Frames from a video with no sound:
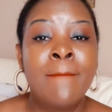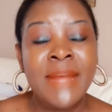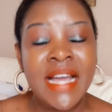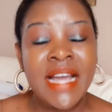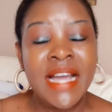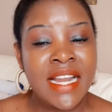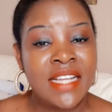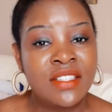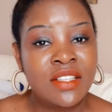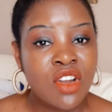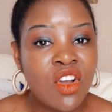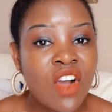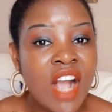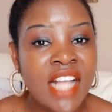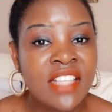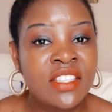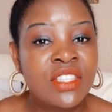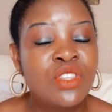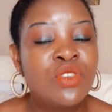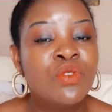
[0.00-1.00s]
but as long
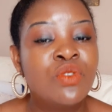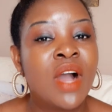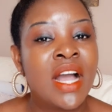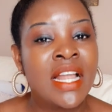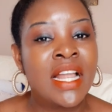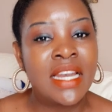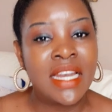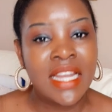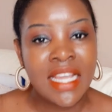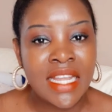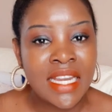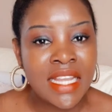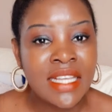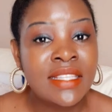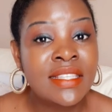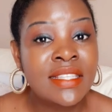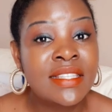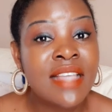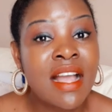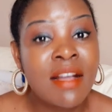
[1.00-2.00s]
as you are
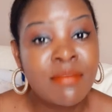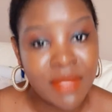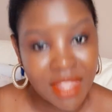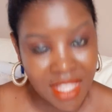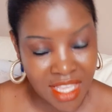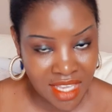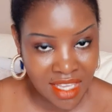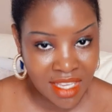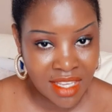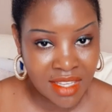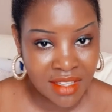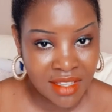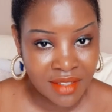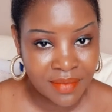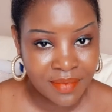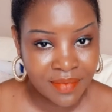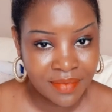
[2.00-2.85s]
learning something,